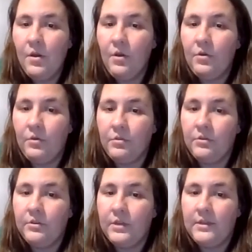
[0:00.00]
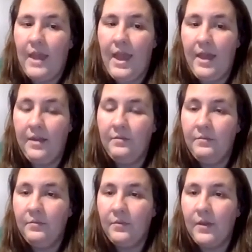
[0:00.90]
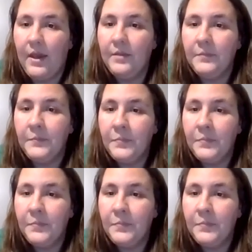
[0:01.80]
or closer to 10, okay?